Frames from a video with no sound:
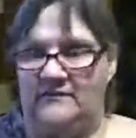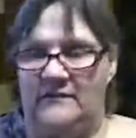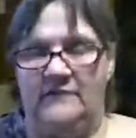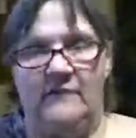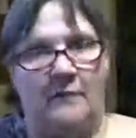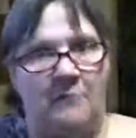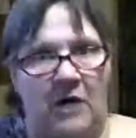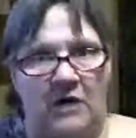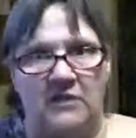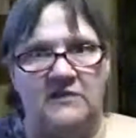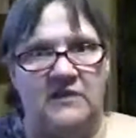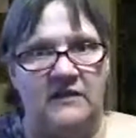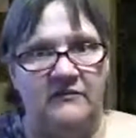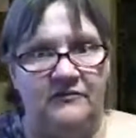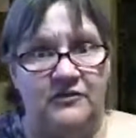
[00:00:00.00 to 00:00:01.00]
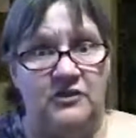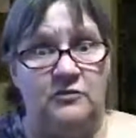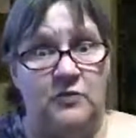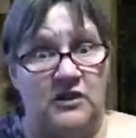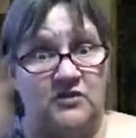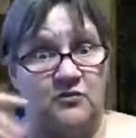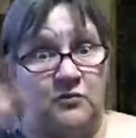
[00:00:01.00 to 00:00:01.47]
the ball of tinfoil
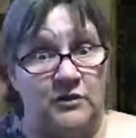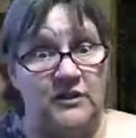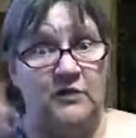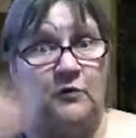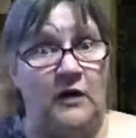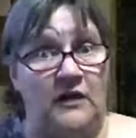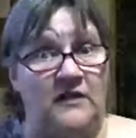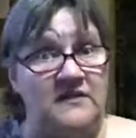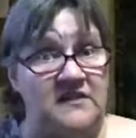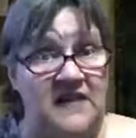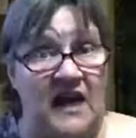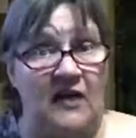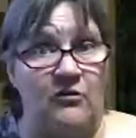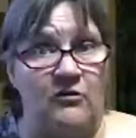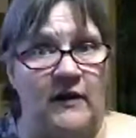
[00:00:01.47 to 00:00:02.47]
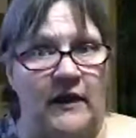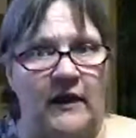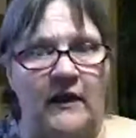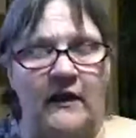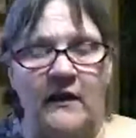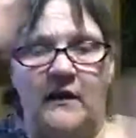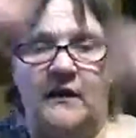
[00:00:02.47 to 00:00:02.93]
works really well at scouring.
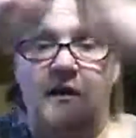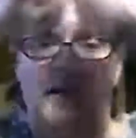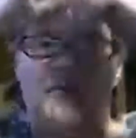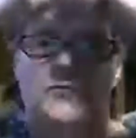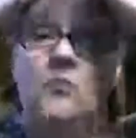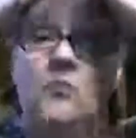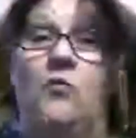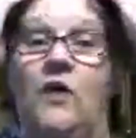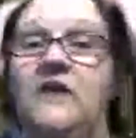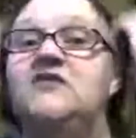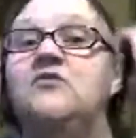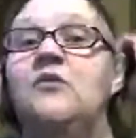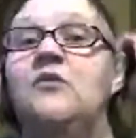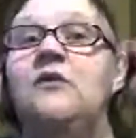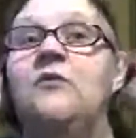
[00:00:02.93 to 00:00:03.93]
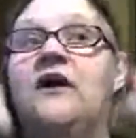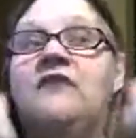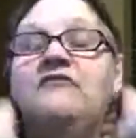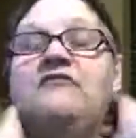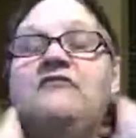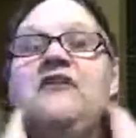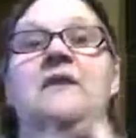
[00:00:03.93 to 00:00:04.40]
But once we were at a
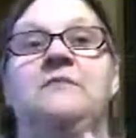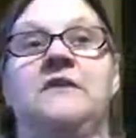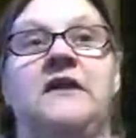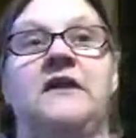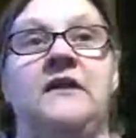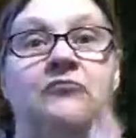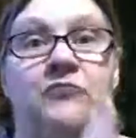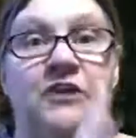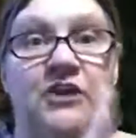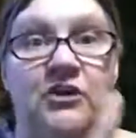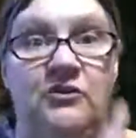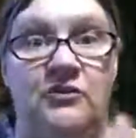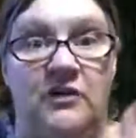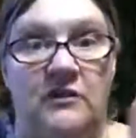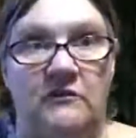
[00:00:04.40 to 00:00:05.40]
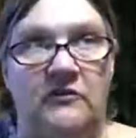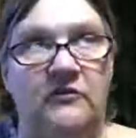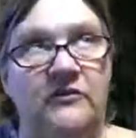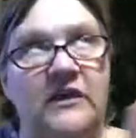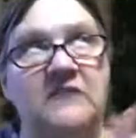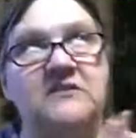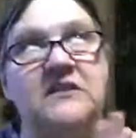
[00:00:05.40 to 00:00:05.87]
family reunion,
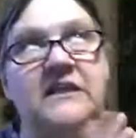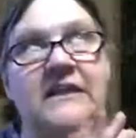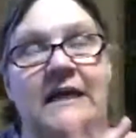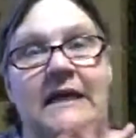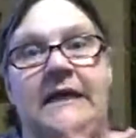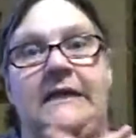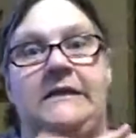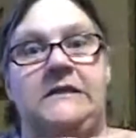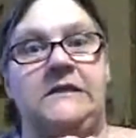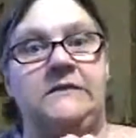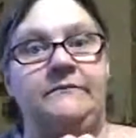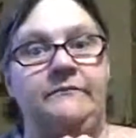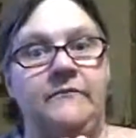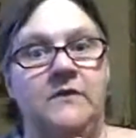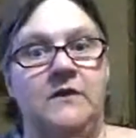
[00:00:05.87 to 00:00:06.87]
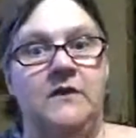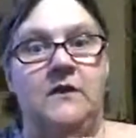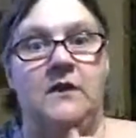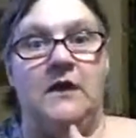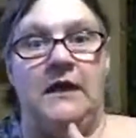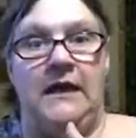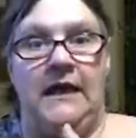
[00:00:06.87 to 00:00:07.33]
2008.
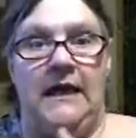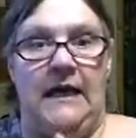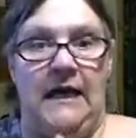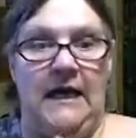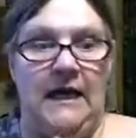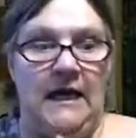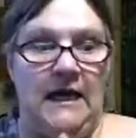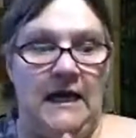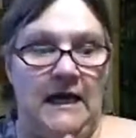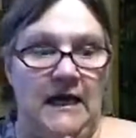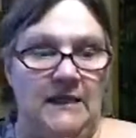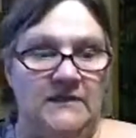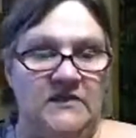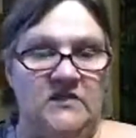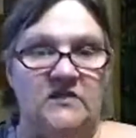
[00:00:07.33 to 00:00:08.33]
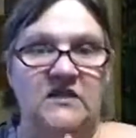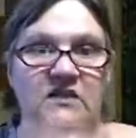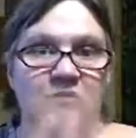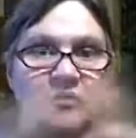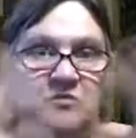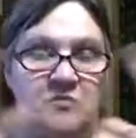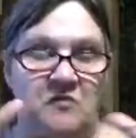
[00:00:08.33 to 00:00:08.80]
And so this
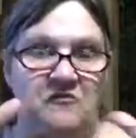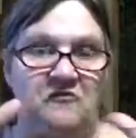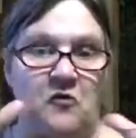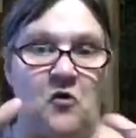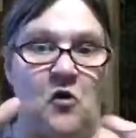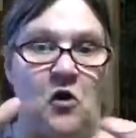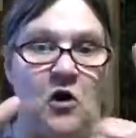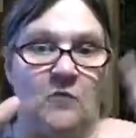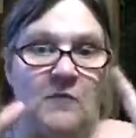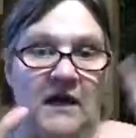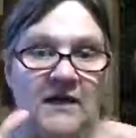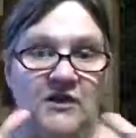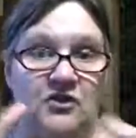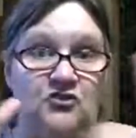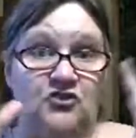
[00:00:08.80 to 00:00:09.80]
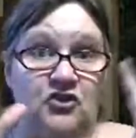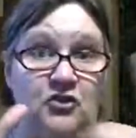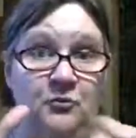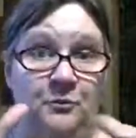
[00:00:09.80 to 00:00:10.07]
was before my YouTube.